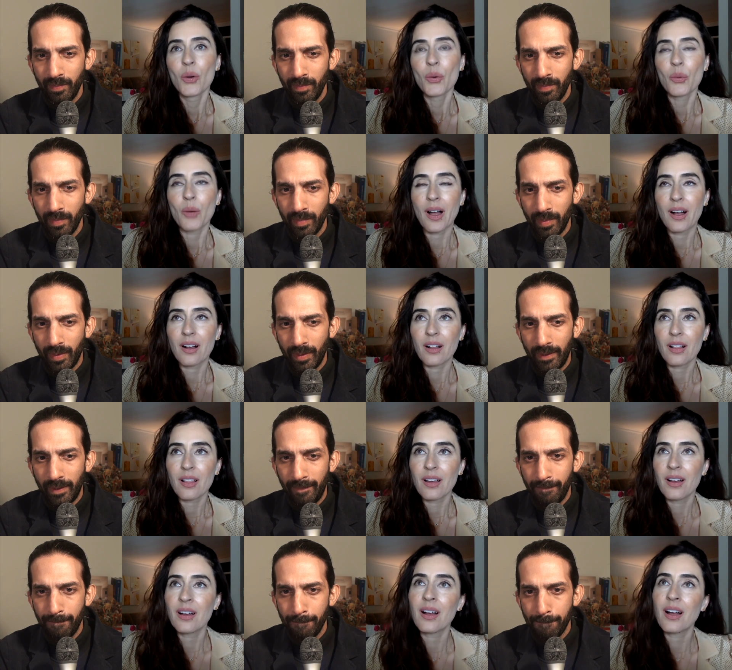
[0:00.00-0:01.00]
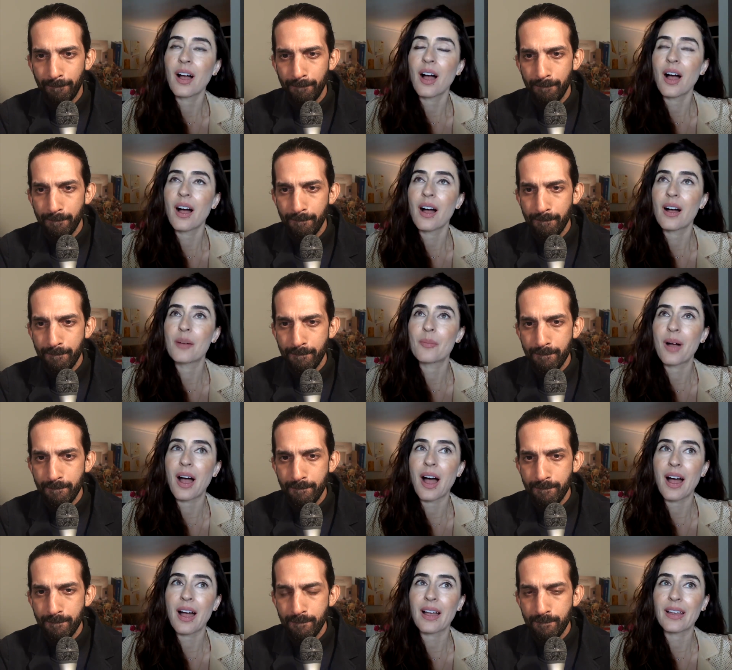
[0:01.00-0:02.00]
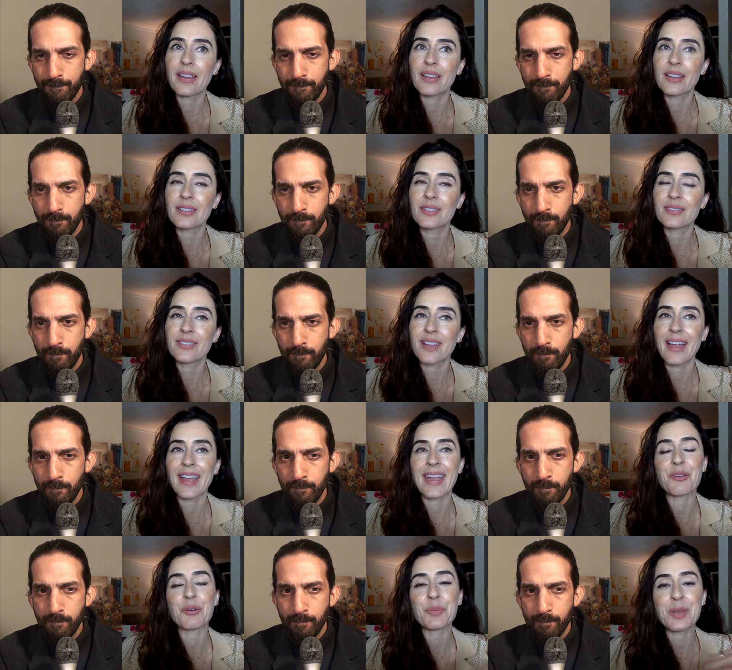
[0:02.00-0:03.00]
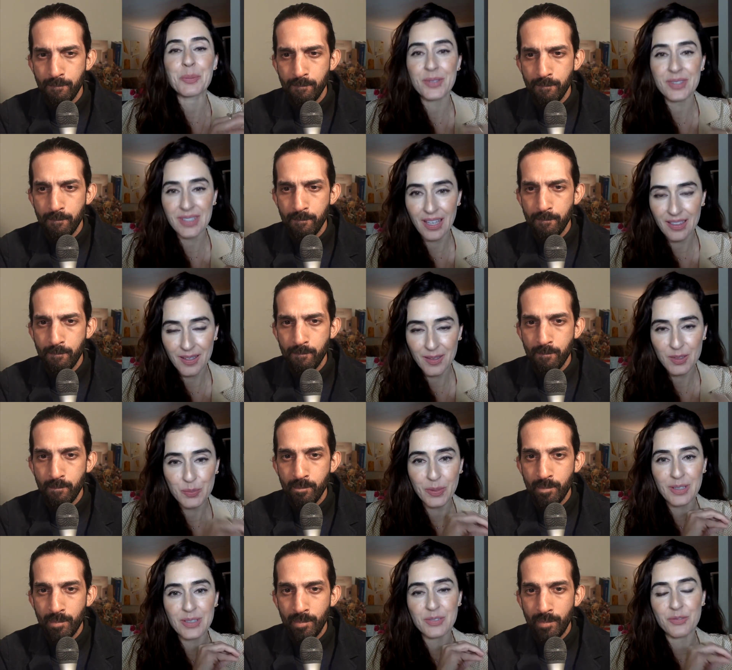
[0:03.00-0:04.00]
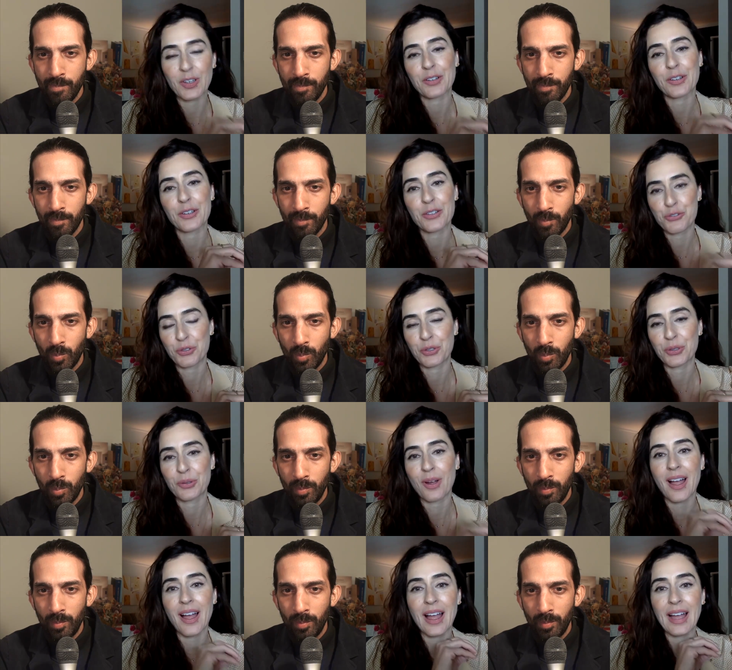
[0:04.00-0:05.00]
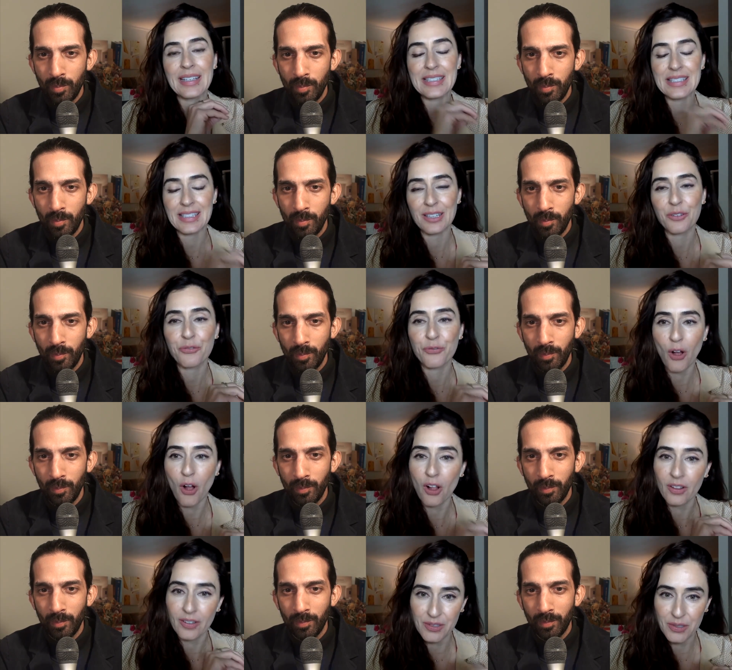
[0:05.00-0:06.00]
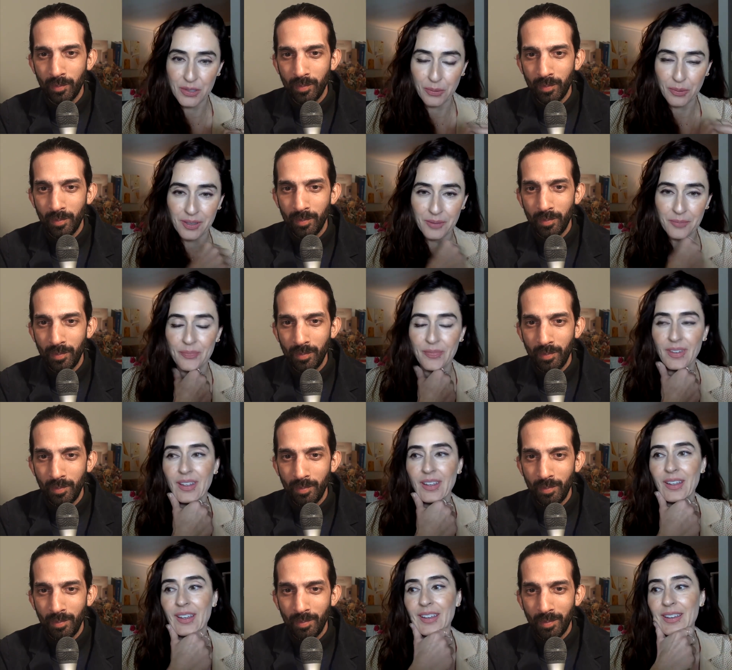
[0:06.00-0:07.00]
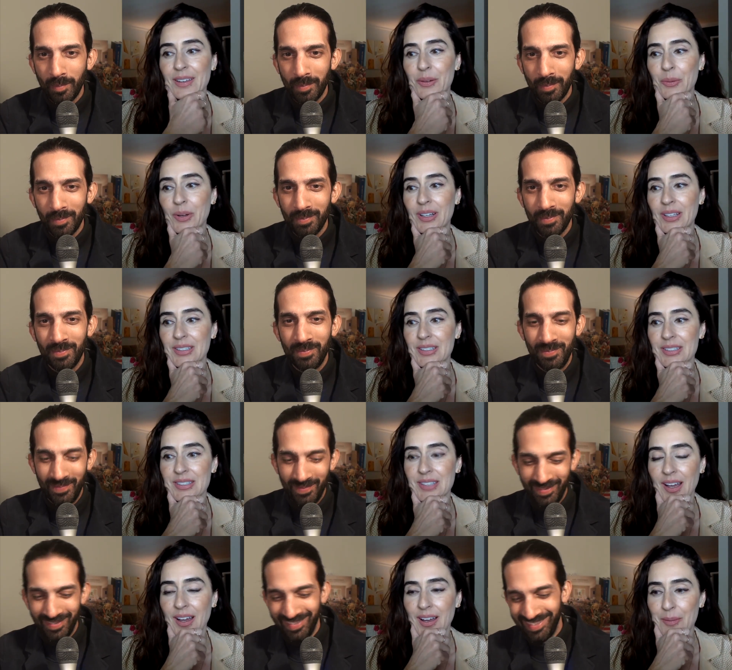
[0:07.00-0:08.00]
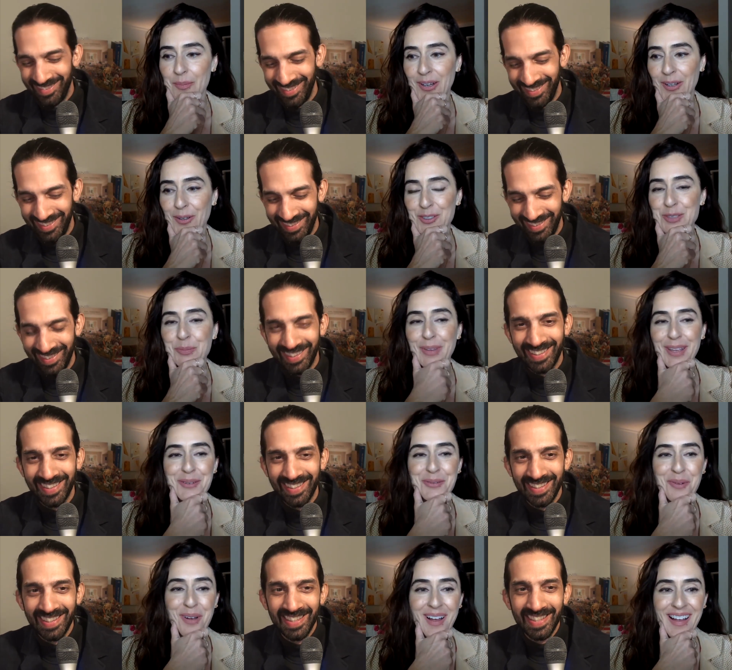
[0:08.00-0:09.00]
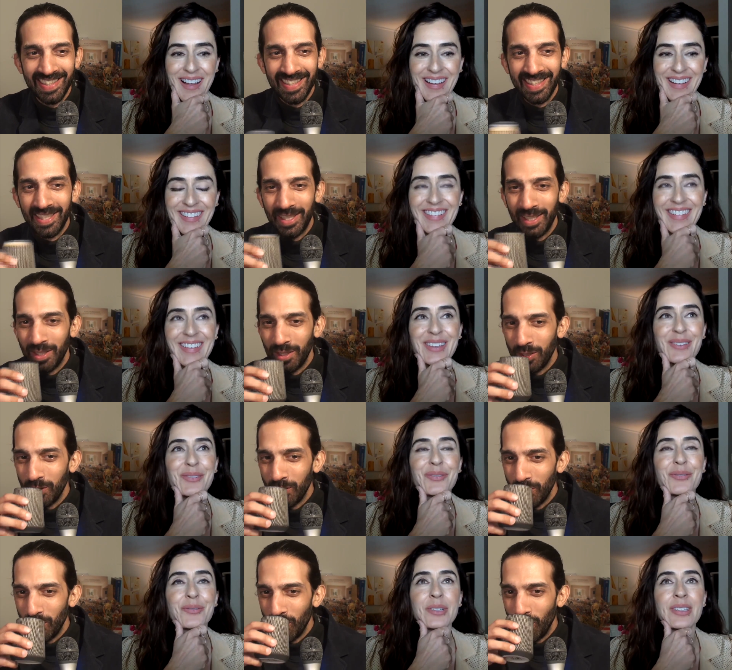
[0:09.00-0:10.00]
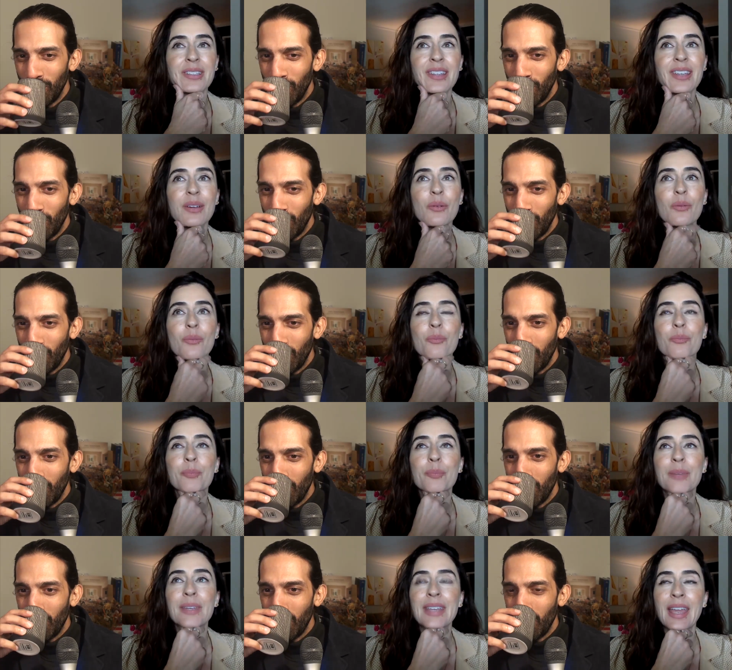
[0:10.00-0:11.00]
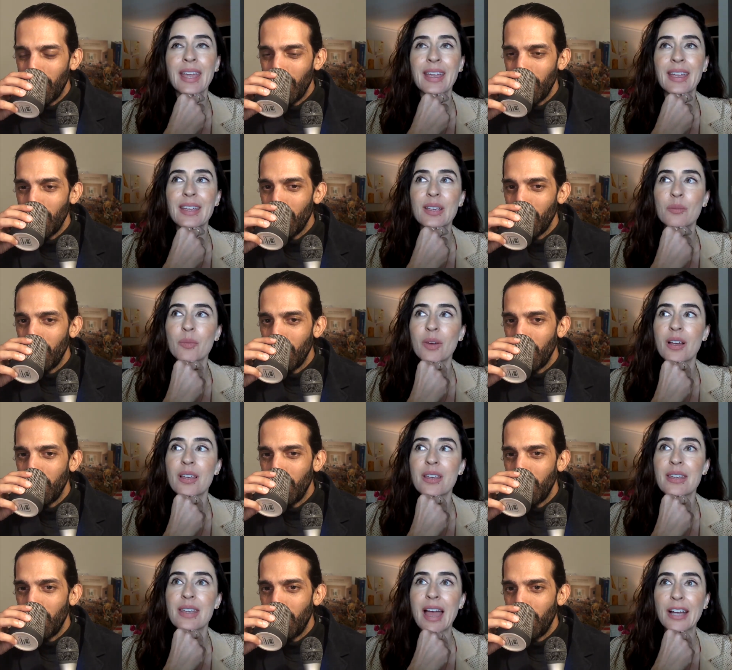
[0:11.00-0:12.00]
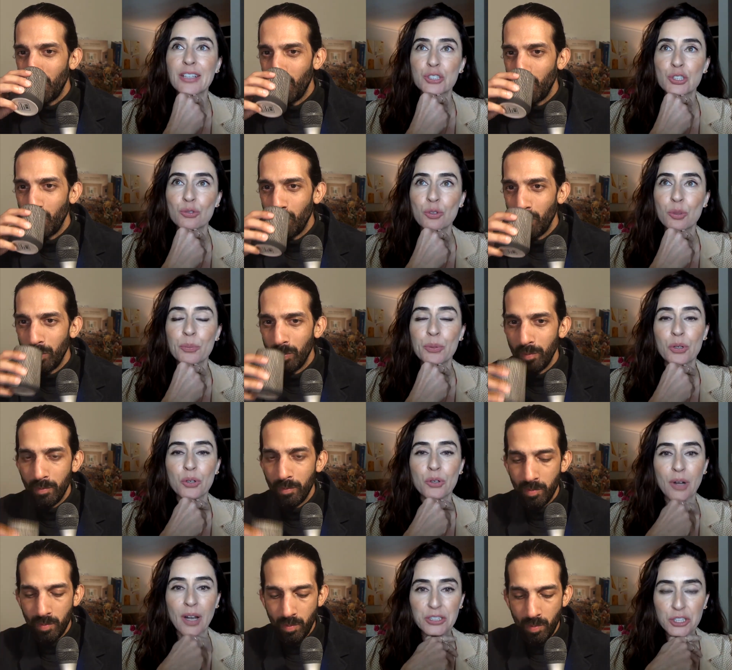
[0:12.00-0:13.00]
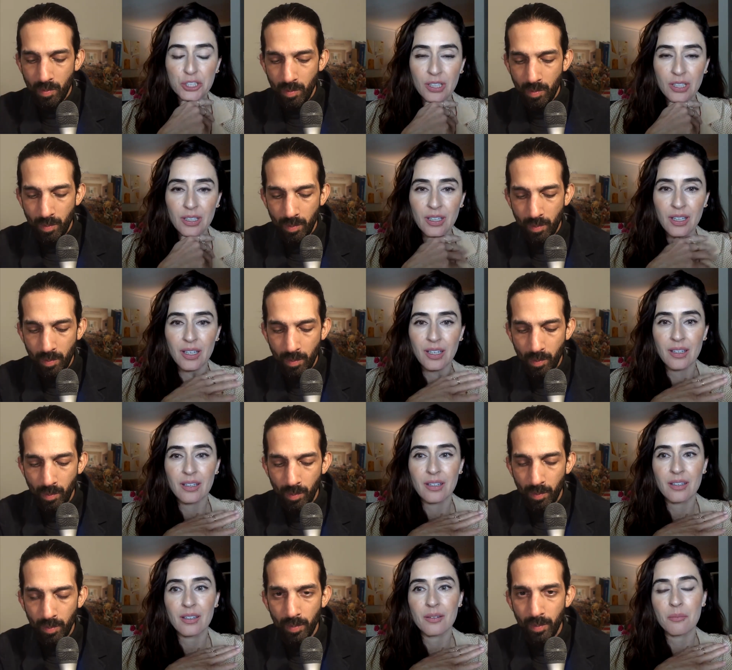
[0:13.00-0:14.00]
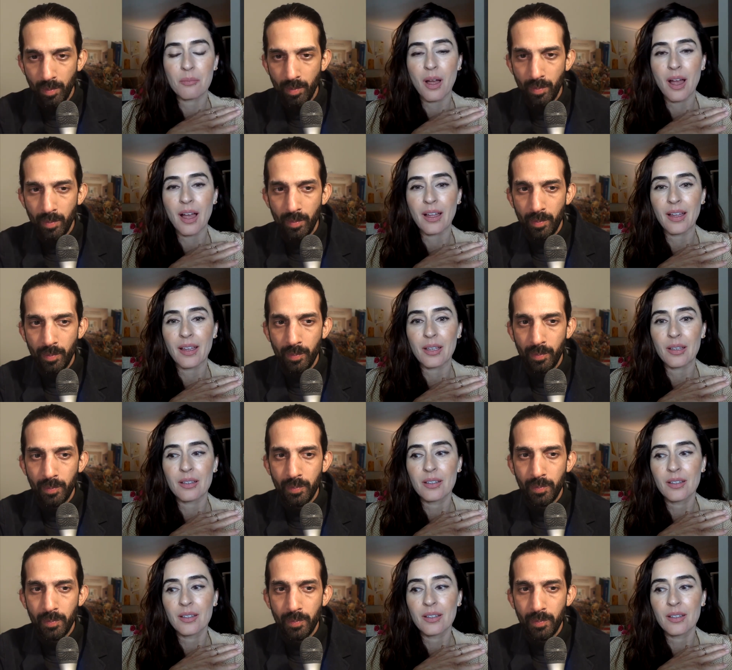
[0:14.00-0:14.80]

Speaker 1: Well, um, I I hate when people say this, but it's very true. I did fall into it. It was, um, and I'll explain why. It really became a natural progression in my